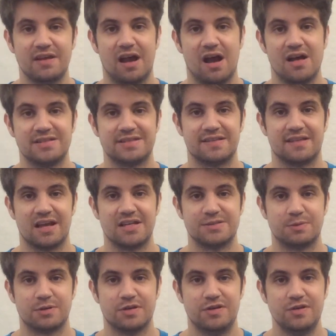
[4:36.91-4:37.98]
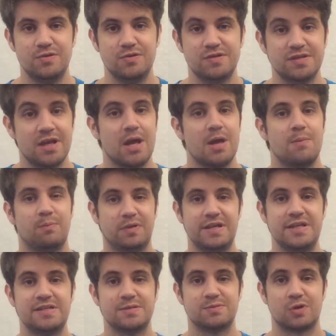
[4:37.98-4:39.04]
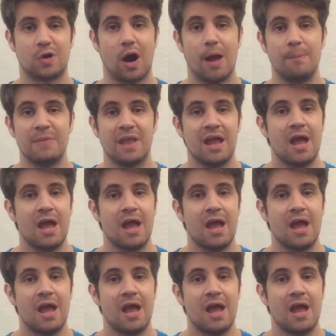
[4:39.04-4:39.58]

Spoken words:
the content that is produced, please subscribe.